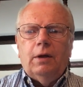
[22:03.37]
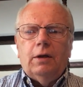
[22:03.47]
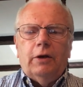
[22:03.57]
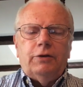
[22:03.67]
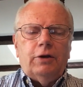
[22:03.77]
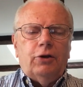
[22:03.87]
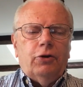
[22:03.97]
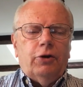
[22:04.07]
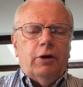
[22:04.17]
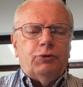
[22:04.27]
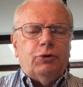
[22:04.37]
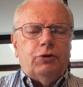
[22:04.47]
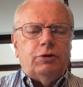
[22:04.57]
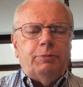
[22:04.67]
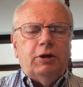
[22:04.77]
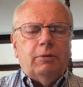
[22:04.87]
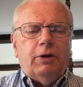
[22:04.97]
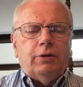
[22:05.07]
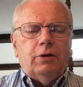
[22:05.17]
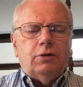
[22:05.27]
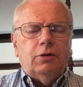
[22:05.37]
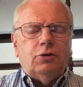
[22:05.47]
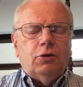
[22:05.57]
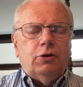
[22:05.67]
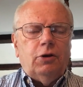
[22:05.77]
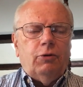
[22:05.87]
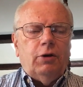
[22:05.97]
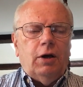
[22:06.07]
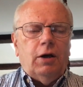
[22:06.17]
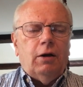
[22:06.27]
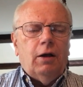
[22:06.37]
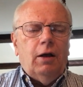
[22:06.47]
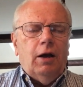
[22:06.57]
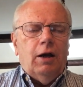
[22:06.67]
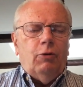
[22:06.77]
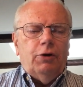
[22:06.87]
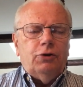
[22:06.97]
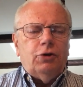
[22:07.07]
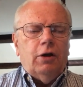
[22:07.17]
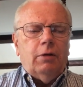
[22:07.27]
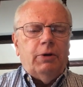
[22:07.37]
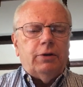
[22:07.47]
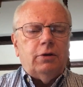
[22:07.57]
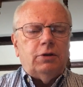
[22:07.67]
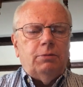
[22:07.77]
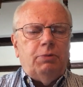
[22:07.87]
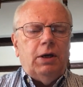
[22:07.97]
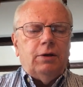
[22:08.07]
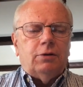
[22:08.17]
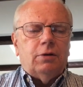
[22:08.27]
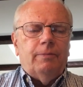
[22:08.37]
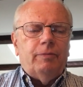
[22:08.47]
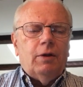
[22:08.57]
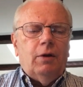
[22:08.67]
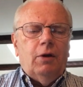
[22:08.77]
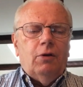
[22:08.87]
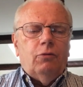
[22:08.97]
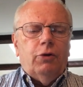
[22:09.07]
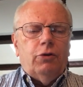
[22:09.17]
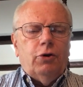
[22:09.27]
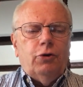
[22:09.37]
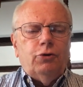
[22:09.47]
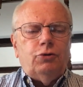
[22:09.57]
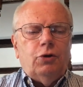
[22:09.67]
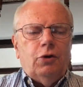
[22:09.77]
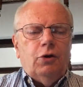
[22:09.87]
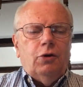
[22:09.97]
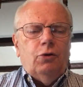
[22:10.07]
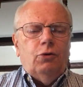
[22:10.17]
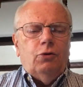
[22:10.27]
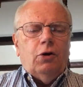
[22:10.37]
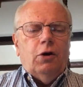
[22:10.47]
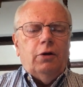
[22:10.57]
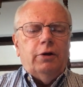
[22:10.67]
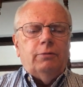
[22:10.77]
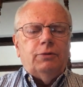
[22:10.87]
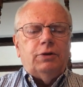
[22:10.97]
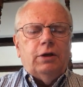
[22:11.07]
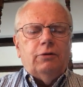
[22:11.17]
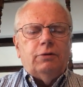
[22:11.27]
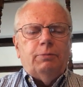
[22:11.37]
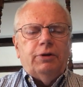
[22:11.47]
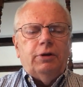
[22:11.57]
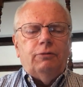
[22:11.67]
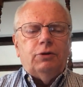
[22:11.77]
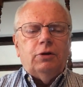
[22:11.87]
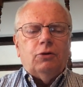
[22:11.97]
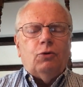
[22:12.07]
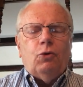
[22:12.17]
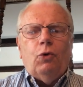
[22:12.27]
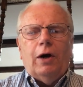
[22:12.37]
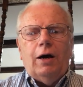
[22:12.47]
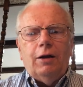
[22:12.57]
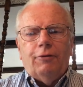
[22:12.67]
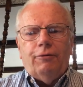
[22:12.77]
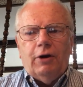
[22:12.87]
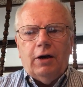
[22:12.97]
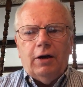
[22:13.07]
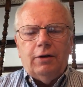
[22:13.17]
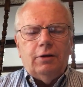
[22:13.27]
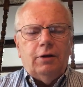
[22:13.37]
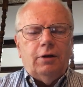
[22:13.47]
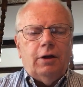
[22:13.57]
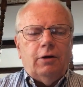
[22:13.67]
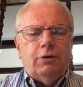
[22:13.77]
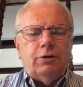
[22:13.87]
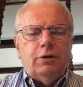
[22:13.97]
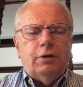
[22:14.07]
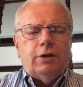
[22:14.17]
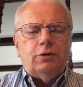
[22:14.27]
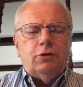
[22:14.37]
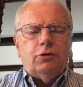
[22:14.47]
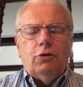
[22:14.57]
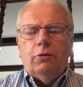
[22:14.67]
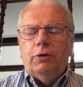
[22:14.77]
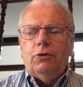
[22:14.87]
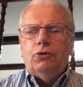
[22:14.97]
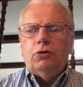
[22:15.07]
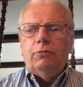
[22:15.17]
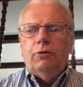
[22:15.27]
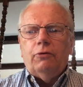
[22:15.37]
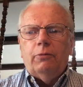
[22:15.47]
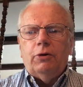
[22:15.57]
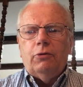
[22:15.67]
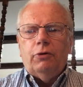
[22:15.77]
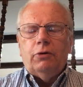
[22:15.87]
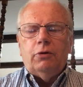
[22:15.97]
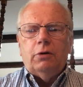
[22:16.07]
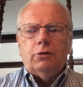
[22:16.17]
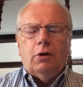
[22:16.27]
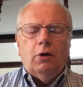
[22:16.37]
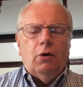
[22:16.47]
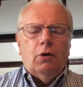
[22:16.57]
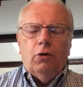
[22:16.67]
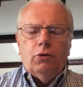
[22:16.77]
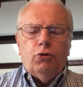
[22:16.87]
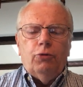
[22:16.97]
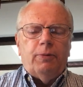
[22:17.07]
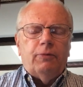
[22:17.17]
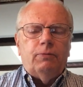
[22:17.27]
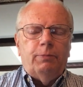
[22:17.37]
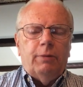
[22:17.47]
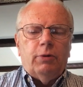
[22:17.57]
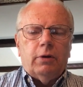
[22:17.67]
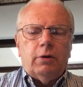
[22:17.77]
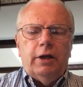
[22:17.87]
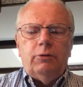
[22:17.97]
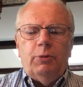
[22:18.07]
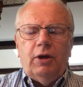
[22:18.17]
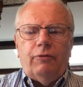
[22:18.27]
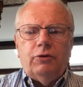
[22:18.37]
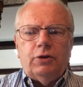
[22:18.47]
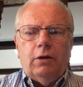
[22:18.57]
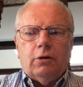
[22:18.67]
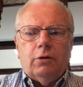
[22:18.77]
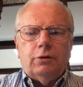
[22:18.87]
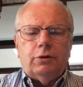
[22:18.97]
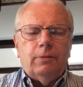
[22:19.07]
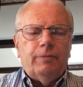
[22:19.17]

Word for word: Now, I said earlier I was going to speak about this, and so here we are. I want to talk about the debate with those who call themselves believers in qualified inerrancy. That's a term that you should be familiar with. There is a whole group of people that claim to be evangelicals